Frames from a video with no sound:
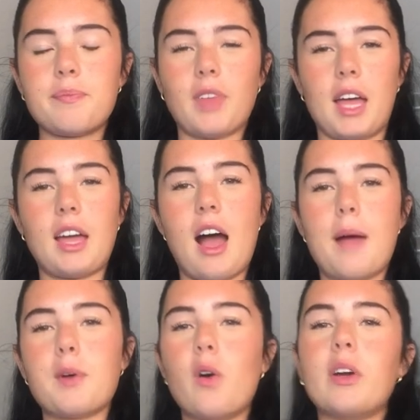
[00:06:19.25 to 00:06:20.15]
Like
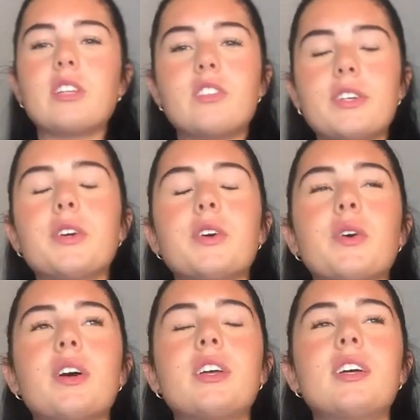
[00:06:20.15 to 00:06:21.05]
I'm going
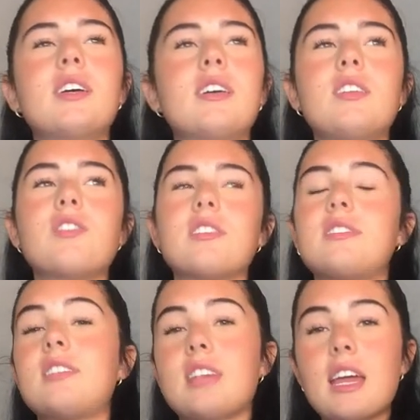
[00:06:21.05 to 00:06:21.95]
to
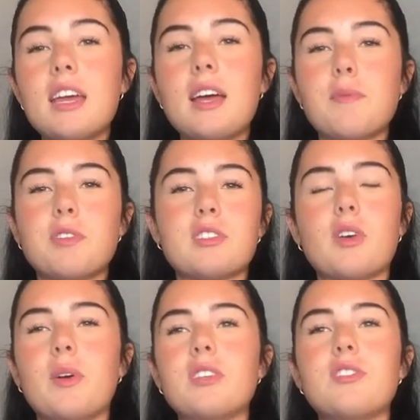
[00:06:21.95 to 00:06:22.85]
just say it. I'm just
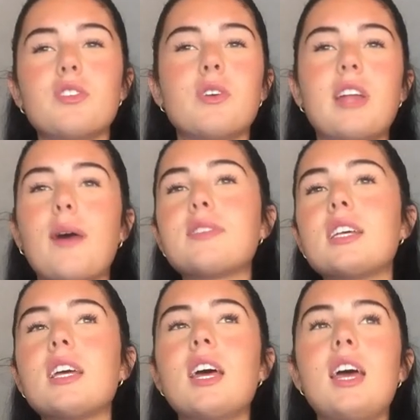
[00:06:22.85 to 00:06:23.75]
going to announce
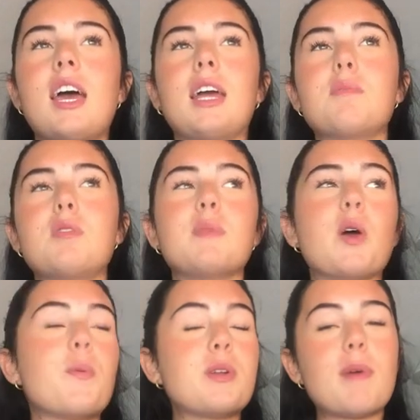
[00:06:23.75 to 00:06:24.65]
it and I'm going to be
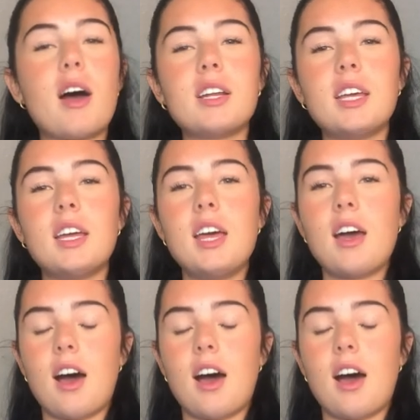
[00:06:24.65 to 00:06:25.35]
open about it.